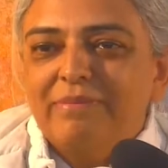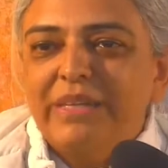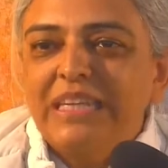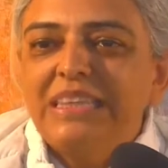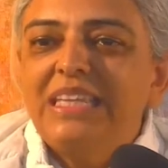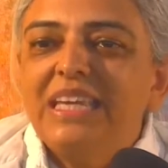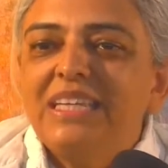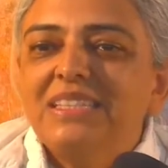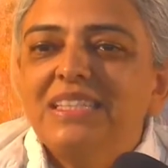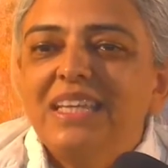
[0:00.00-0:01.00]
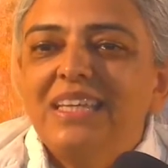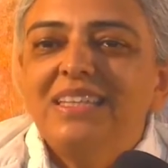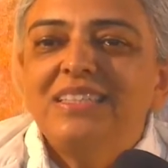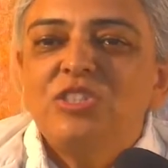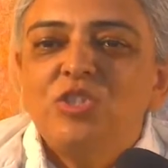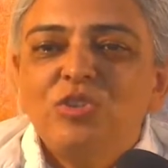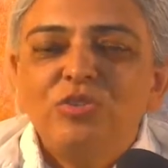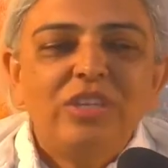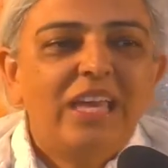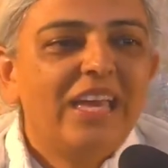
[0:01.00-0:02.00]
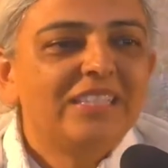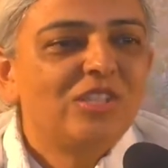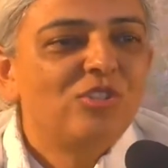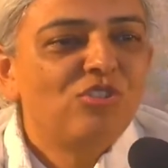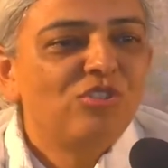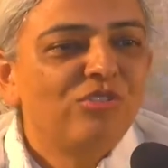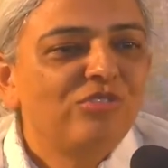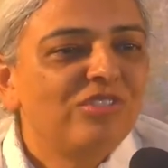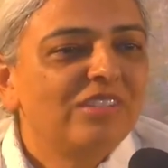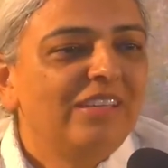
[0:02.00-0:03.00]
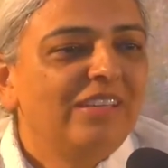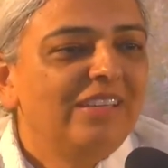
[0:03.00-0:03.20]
But at the end, it is you that has to choose